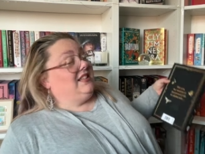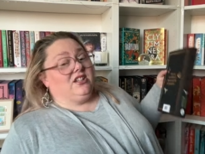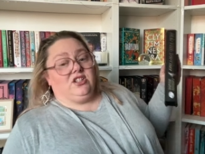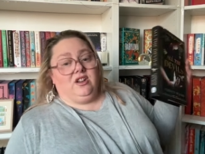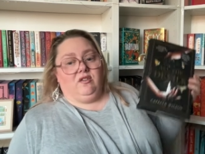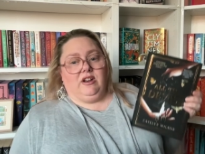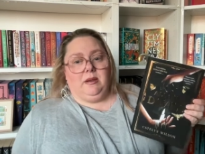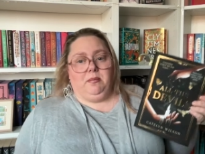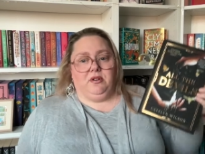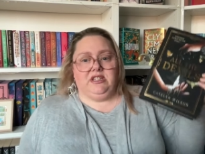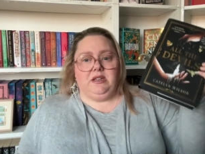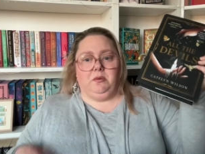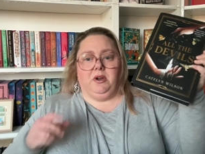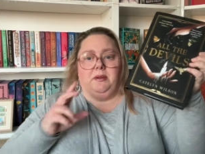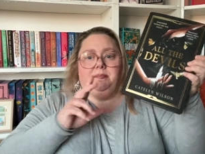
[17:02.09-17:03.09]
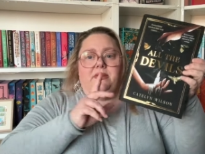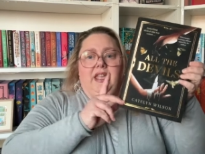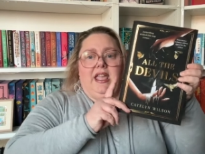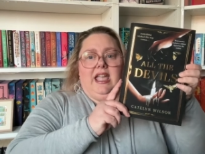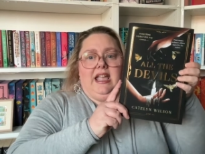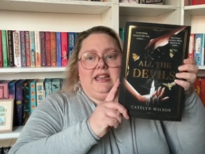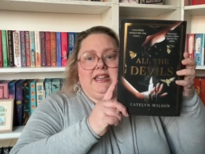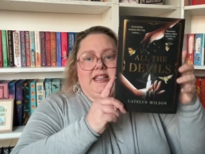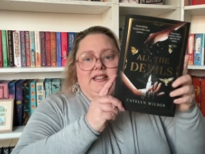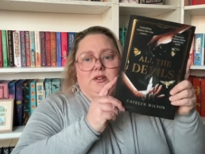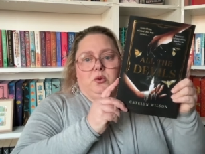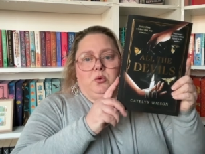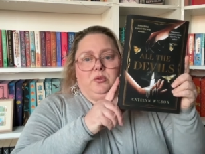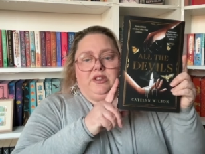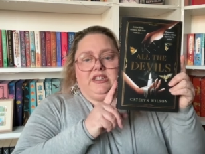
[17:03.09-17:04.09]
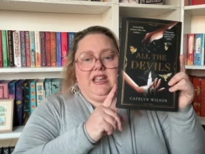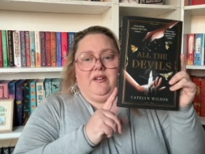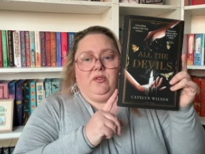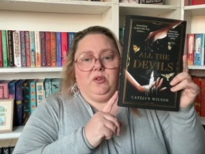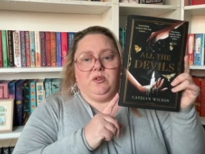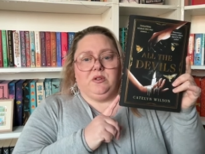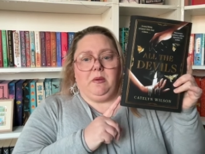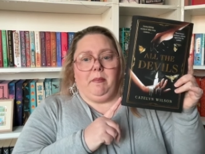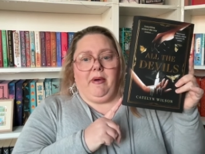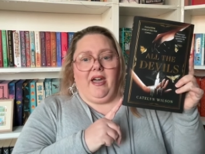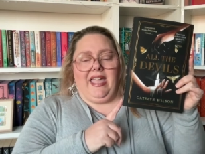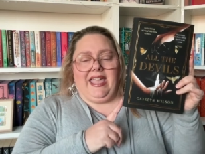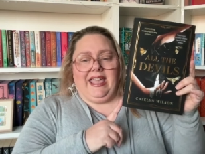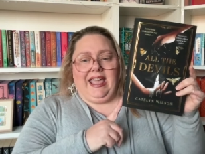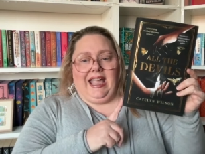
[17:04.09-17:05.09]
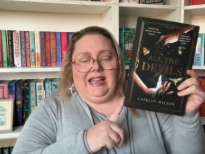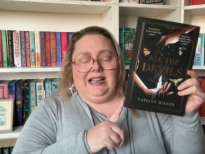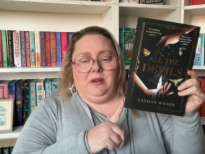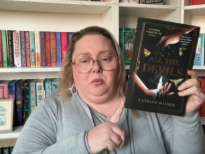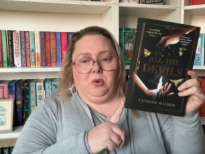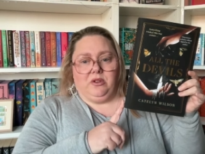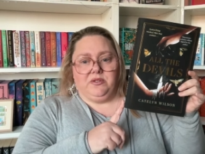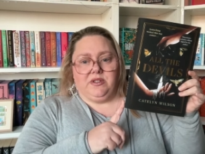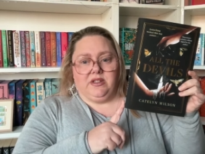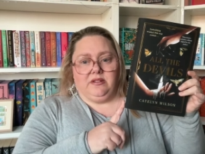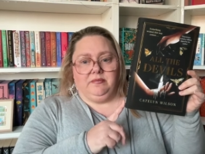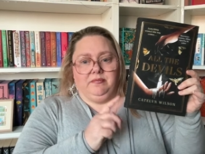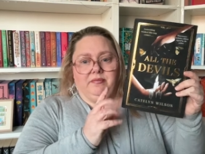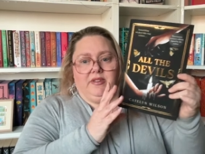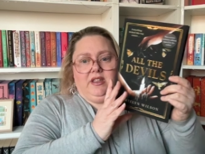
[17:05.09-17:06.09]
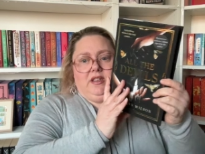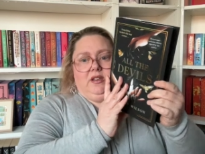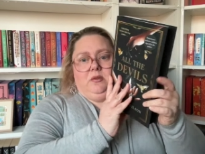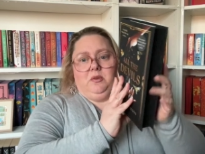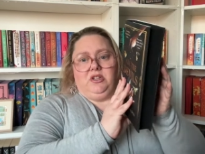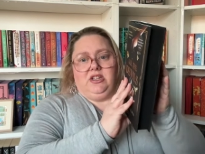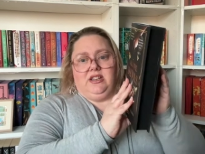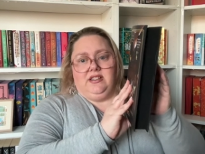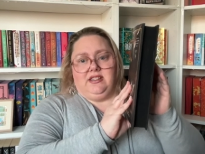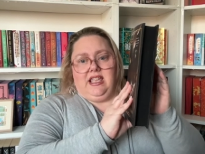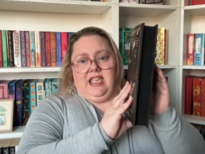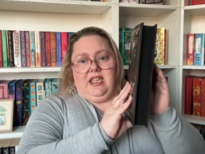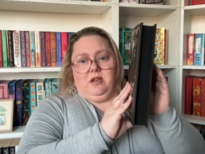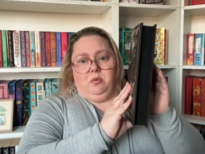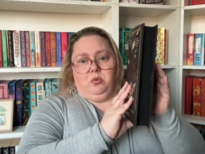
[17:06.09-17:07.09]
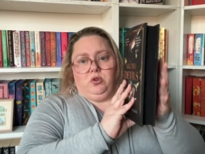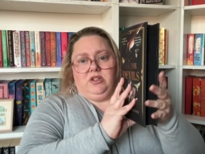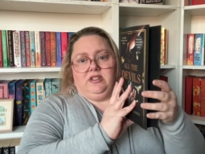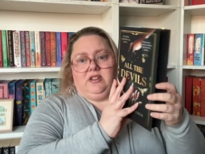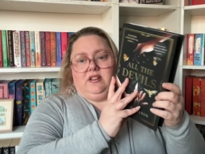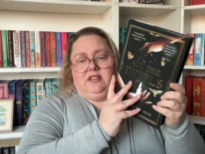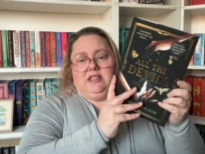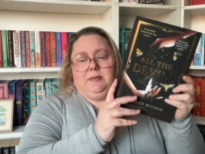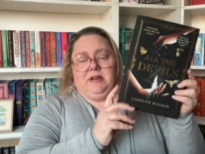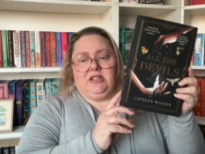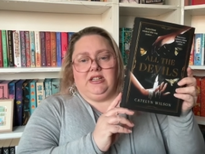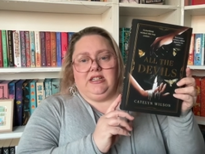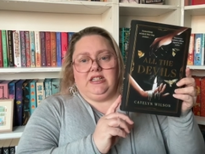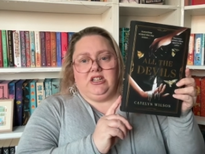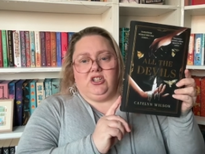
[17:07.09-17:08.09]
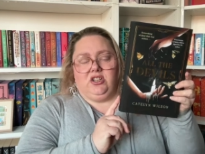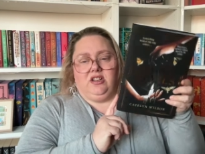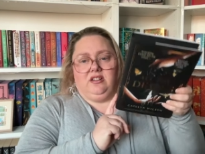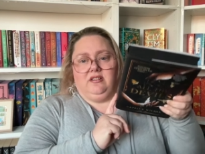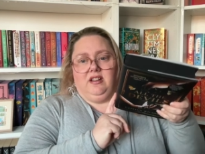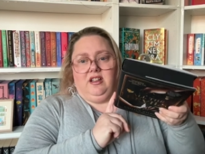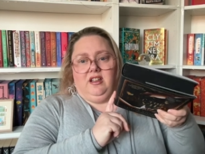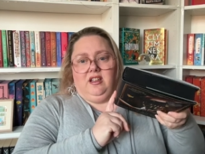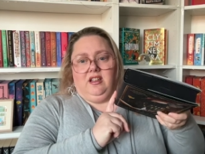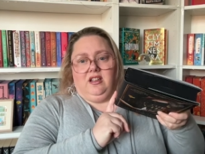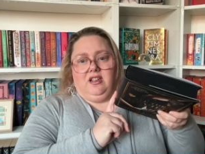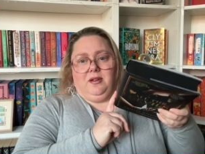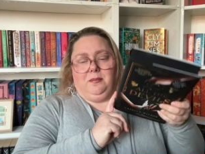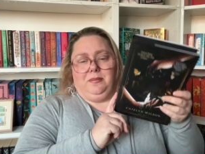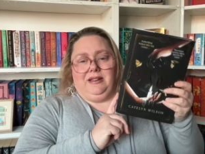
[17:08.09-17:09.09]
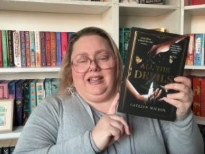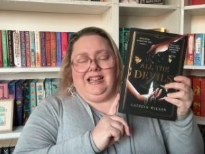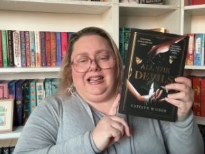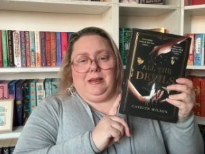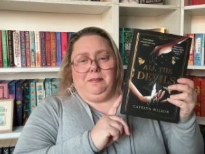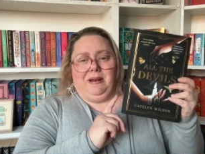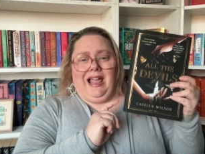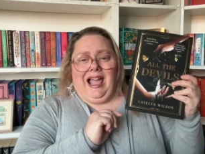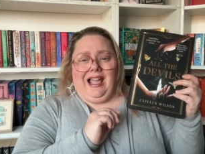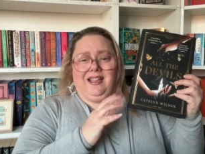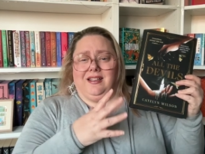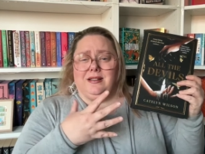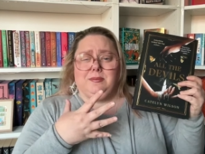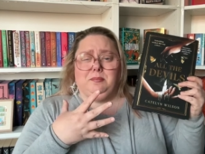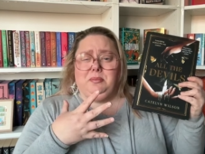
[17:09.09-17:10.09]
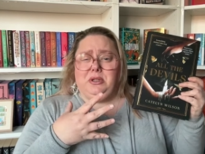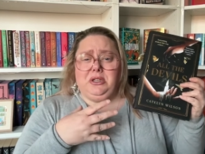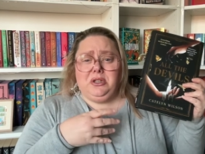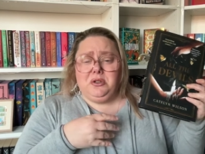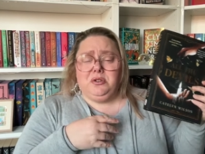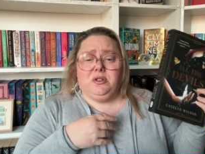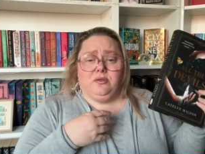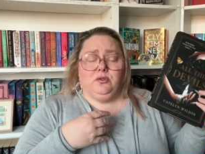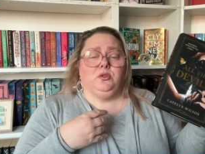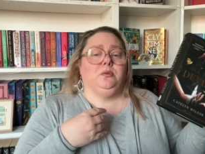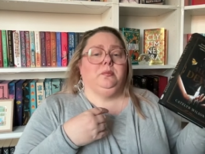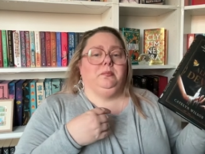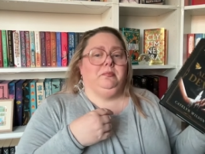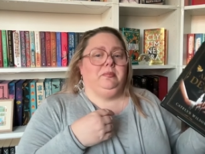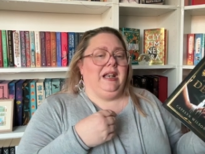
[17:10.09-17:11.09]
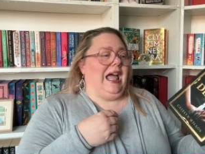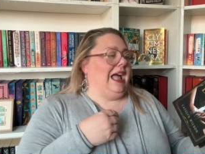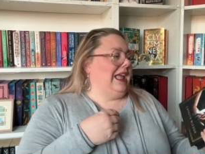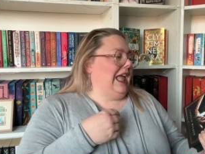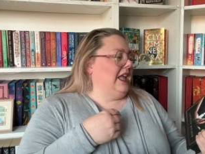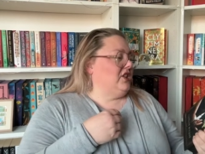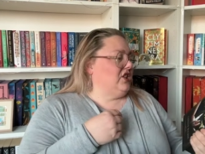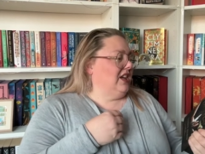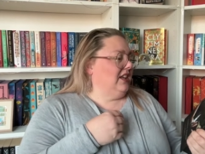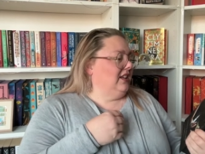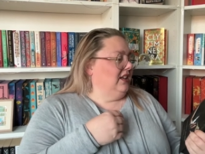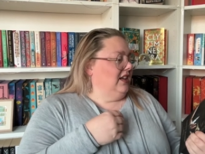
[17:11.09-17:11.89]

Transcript: actually a really pretty one. It is All the Devils by Caitlin Wilson, which is a Waterstone special edition, completely black. It's beautiful black edging,